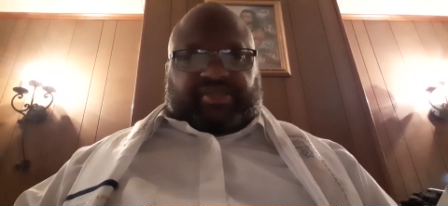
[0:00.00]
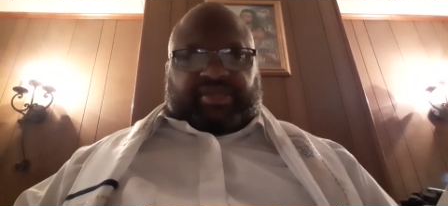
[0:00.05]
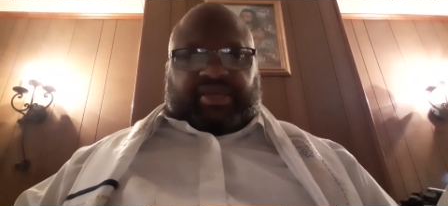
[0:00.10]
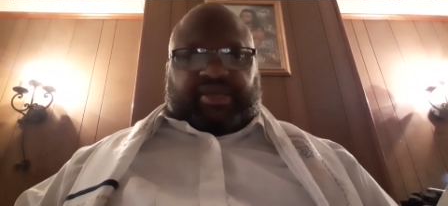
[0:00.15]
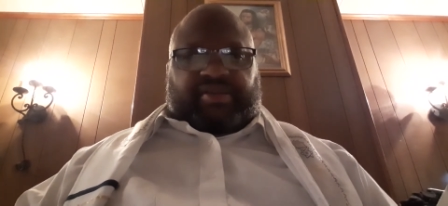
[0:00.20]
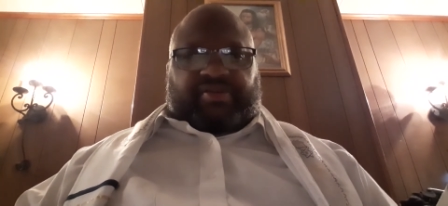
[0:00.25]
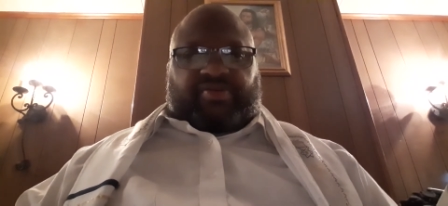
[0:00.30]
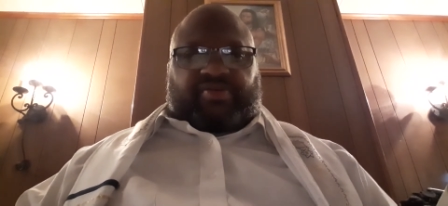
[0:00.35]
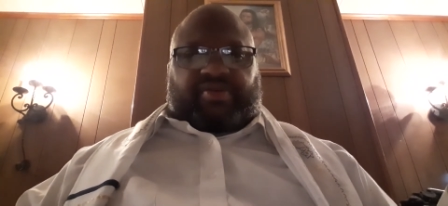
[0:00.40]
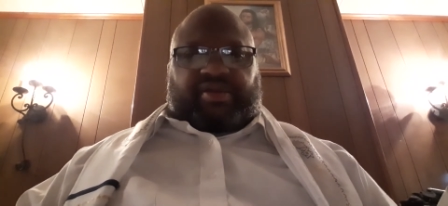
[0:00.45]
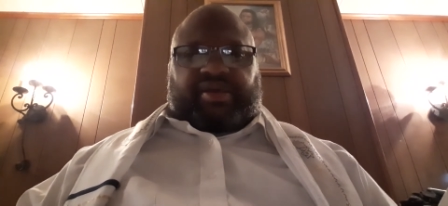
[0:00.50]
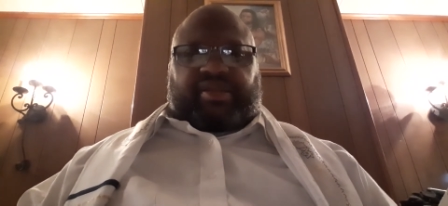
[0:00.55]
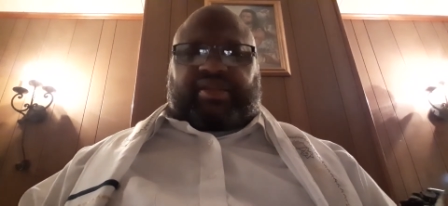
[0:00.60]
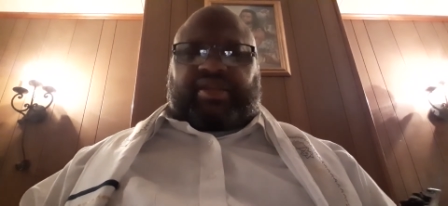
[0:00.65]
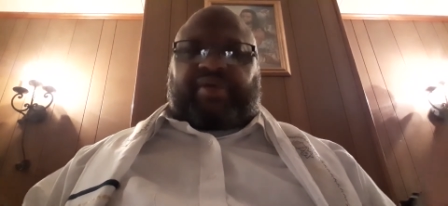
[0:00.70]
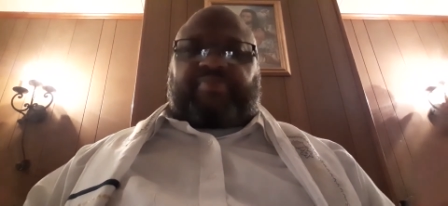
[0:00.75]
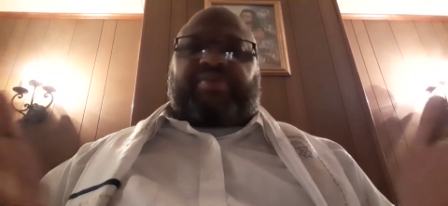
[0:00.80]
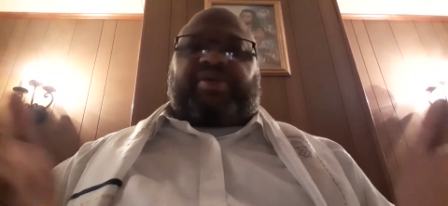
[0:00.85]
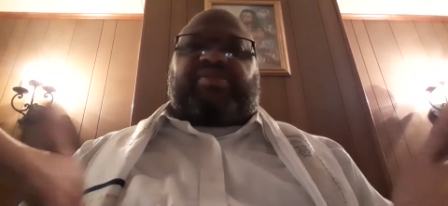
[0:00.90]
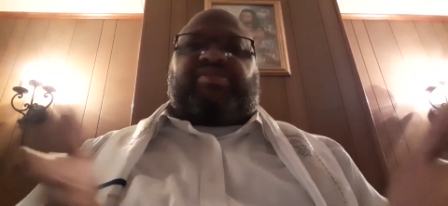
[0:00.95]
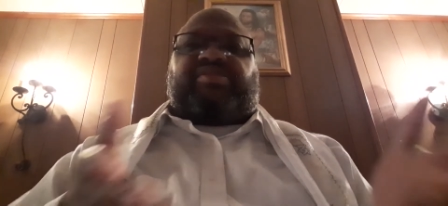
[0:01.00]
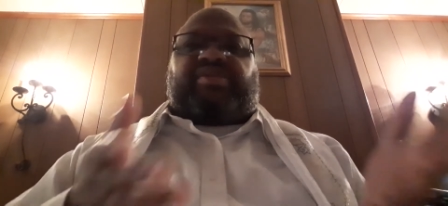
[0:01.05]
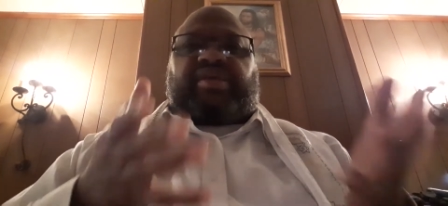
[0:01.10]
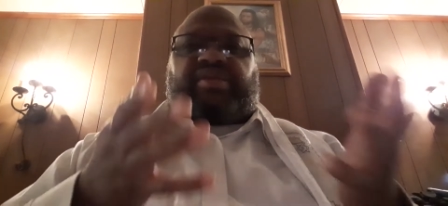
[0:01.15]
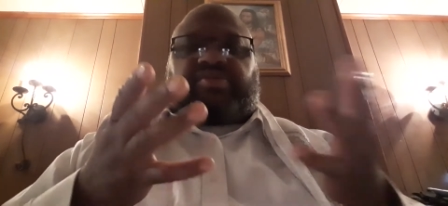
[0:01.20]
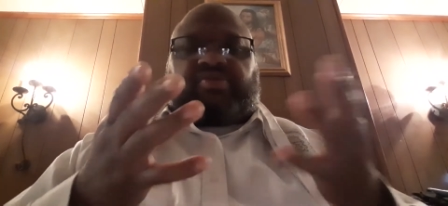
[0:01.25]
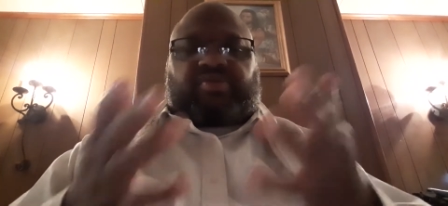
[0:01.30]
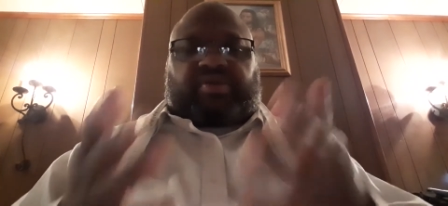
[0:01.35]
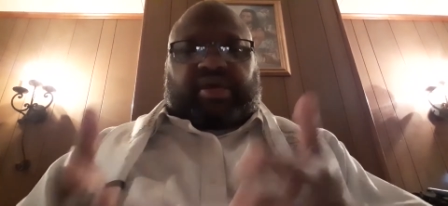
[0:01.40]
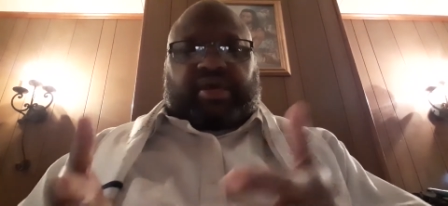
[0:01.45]
saying all that? And I'm not
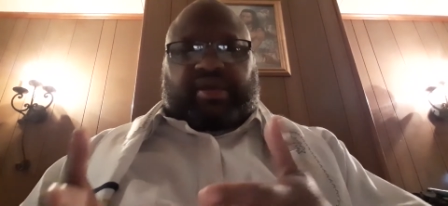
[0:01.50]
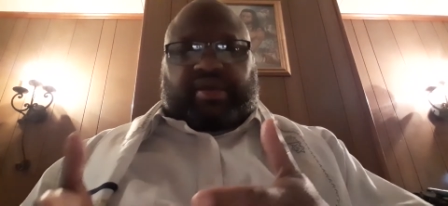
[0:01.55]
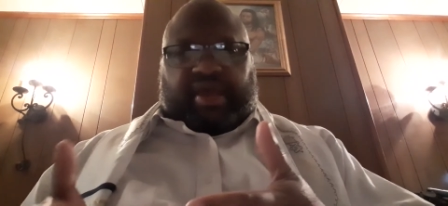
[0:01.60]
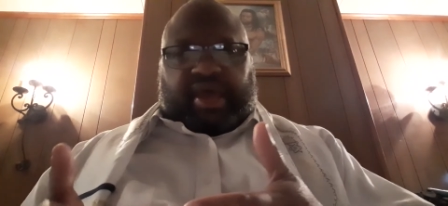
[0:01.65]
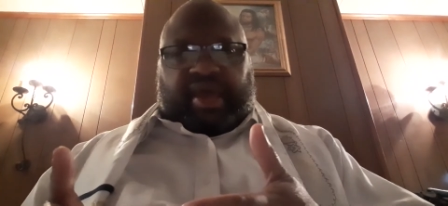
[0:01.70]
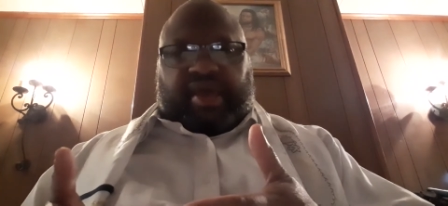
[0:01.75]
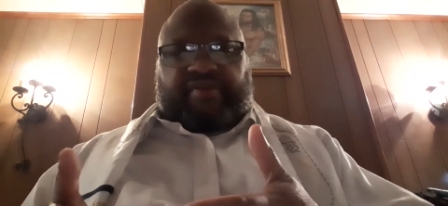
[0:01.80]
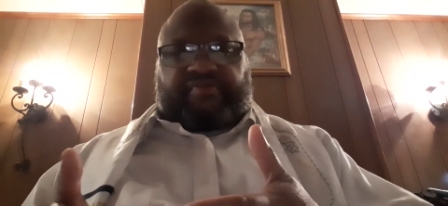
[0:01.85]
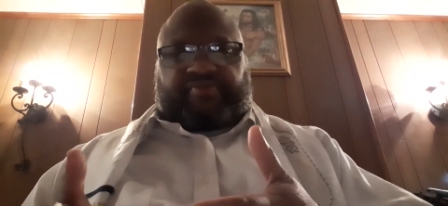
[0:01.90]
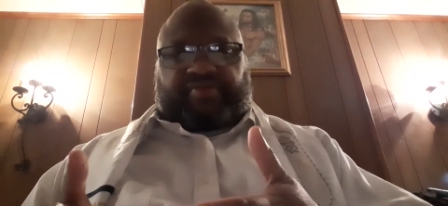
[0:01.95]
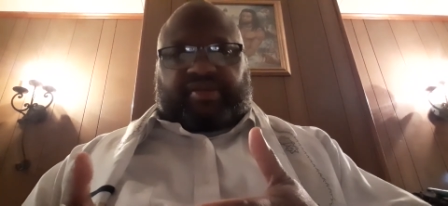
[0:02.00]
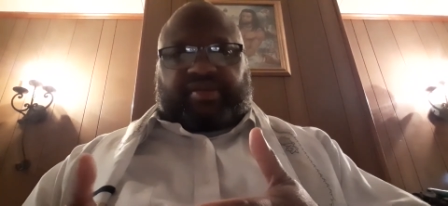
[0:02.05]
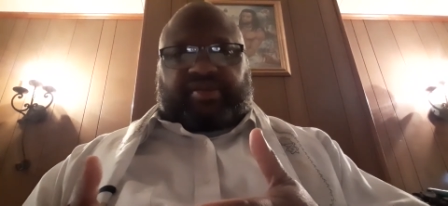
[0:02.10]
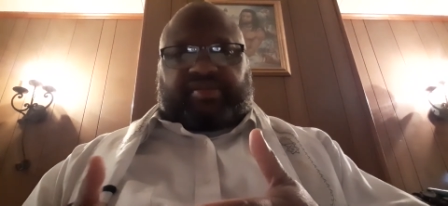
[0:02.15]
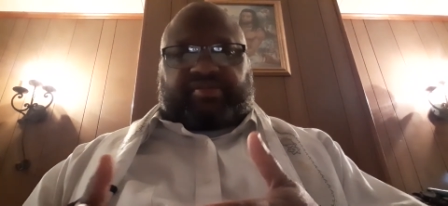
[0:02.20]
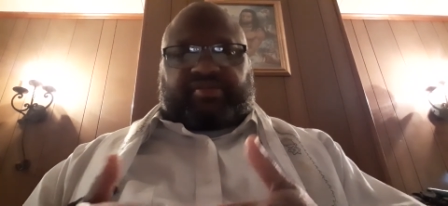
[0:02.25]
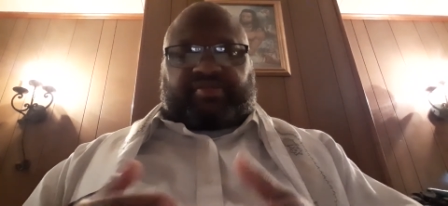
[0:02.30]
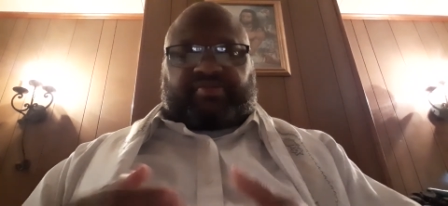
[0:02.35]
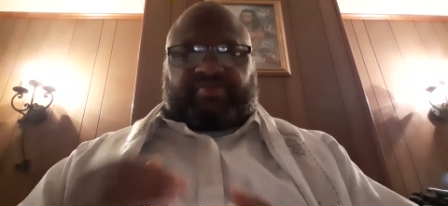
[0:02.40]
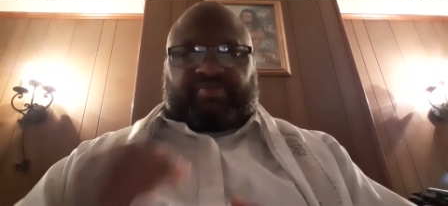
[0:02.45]
saying you can't have things,